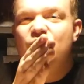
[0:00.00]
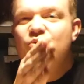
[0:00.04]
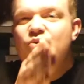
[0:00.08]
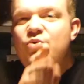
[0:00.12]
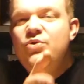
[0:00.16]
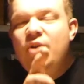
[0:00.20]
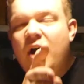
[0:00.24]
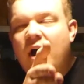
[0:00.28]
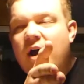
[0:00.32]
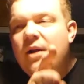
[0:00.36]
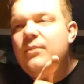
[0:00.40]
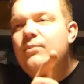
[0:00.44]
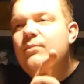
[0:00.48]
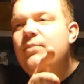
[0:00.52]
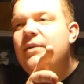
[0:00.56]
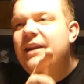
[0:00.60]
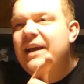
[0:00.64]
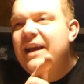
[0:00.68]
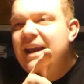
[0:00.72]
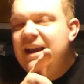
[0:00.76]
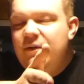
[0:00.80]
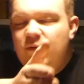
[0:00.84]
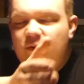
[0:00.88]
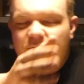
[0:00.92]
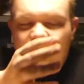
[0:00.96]
Do not
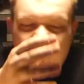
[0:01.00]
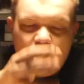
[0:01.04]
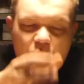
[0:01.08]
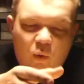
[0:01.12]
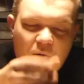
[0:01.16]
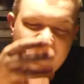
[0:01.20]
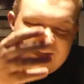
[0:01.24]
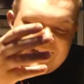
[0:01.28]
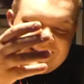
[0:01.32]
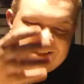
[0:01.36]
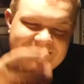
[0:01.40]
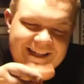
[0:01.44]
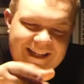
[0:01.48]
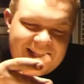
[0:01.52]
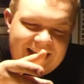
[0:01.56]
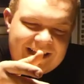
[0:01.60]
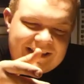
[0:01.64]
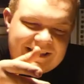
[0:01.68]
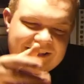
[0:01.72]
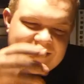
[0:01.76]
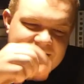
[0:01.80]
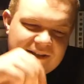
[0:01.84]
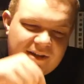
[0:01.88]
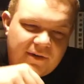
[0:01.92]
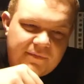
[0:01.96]
play with one
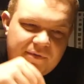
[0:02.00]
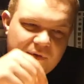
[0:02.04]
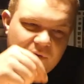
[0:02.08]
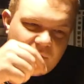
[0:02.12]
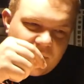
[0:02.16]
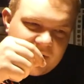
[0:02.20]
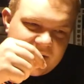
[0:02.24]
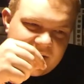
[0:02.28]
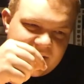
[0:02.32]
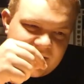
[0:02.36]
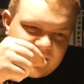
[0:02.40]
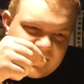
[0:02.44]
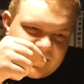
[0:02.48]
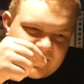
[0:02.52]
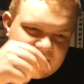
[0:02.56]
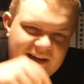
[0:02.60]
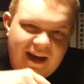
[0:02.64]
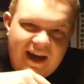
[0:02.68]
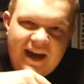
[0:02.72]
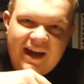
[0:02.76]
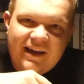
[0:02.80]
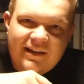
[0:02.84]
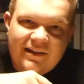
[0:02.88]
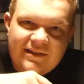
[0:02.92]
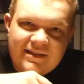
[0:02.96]
less of your little
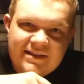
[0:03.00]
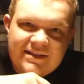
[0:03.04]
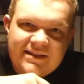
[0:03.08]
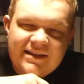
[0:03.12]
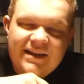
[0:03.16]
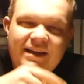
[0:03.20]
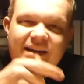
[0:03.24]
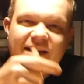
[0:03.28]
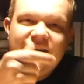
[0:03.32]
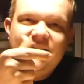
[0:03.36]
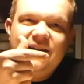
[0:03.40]
tiles,